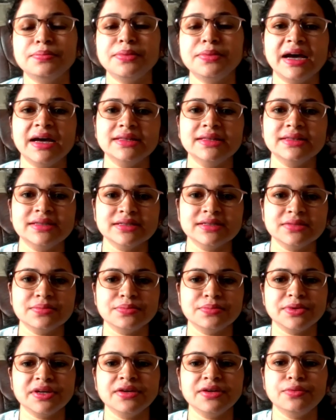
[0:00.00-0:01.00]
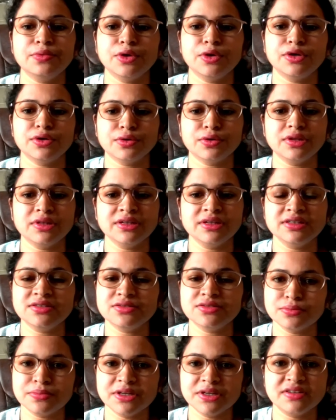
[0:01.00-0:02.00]
plan the sprint, what all needs
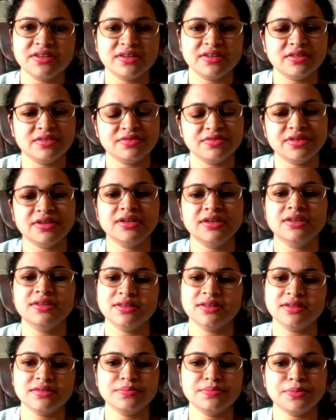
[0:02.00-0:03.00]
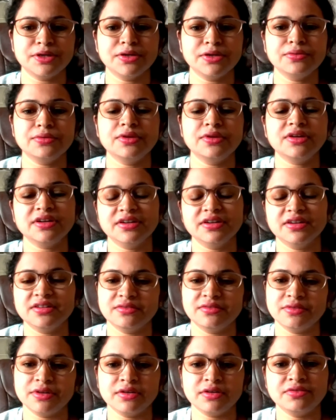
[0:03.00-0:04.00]
to be delivered in this particular
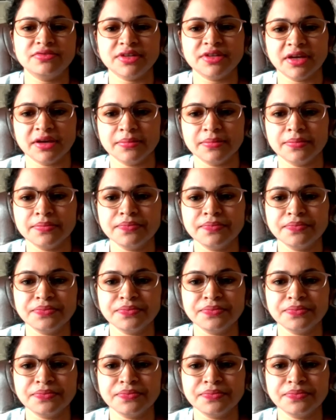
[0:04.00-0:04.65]
interval of time.